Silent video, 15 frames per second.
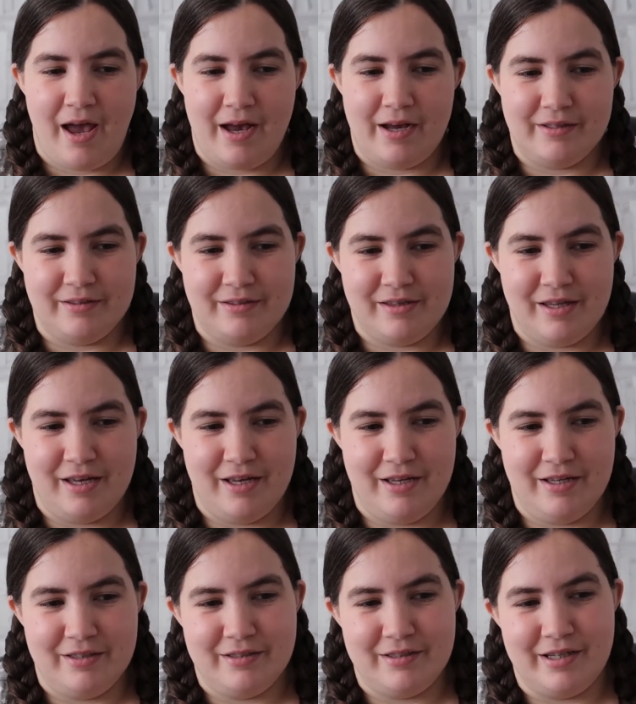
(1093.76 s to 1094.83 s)
and
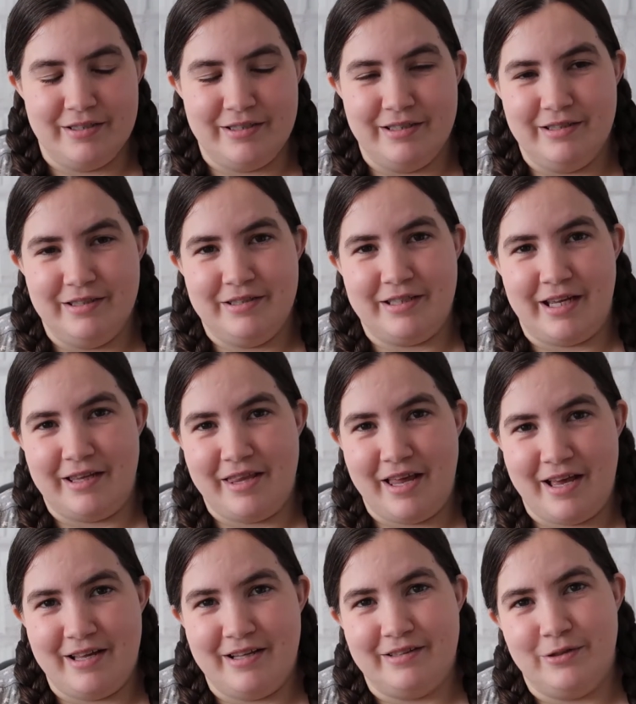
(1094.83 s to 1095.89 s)
that I didn't stand
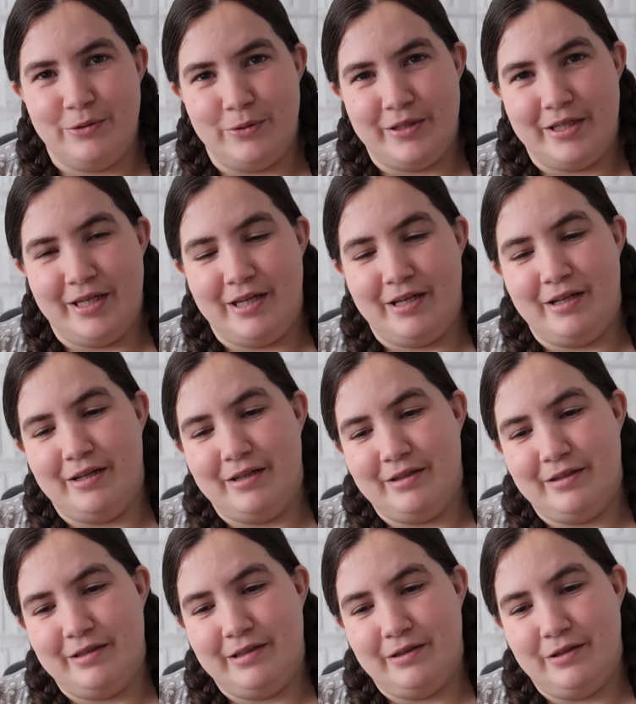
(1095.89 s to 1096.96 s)
there talking
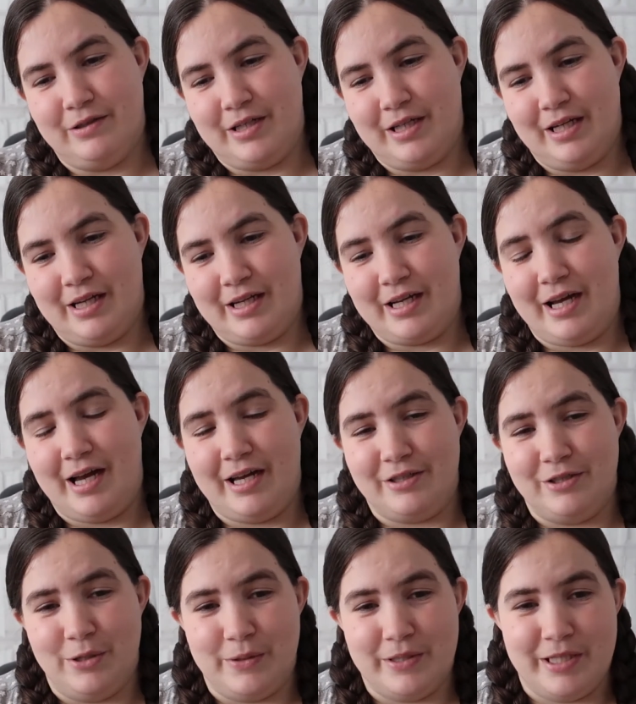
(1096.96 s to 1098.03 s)
looking like I
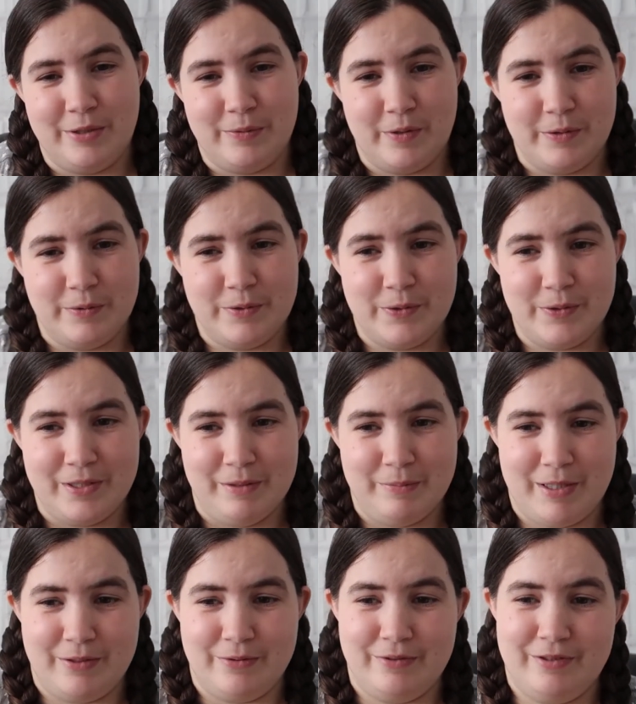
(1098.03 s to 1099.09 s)
had no idea what I was talking
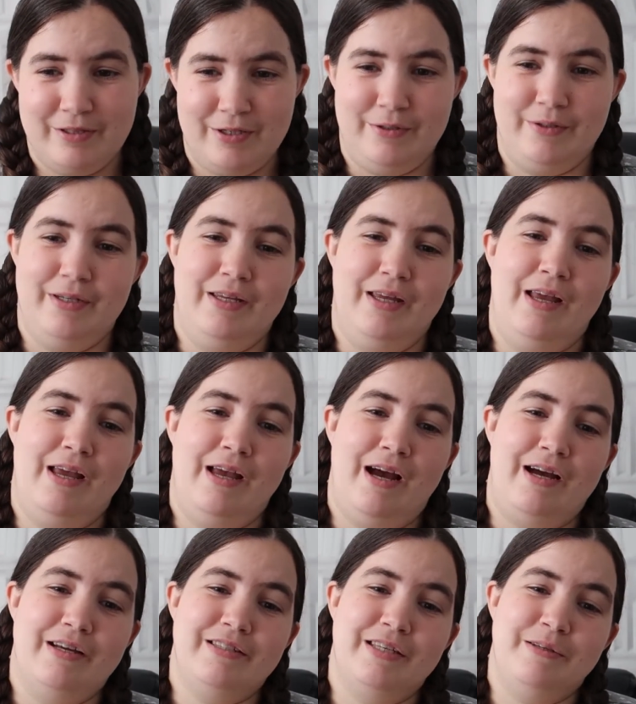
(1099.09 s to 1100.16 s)
about. So
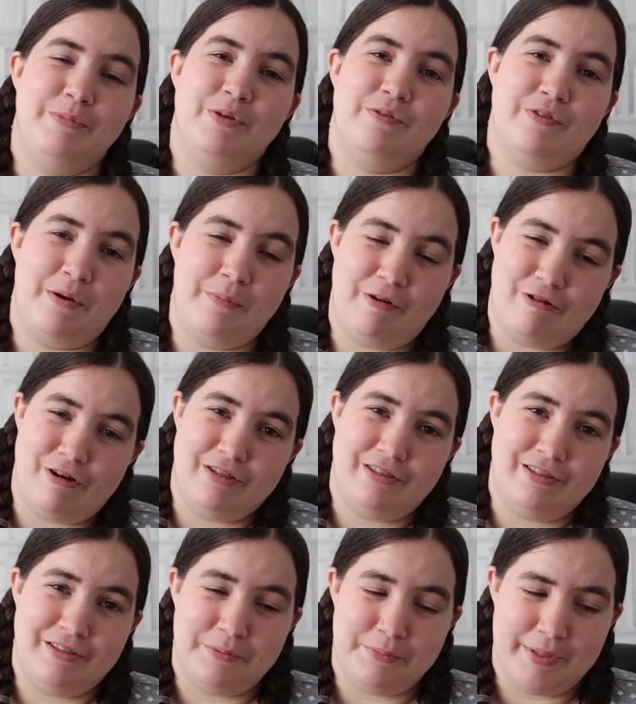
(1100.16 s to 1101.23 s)
I seem to have come across
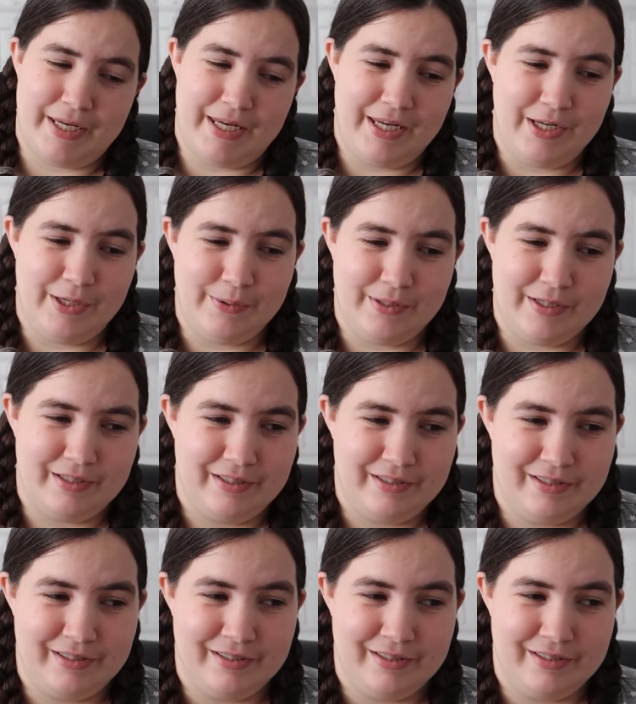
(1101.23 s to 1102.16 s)
as somebody who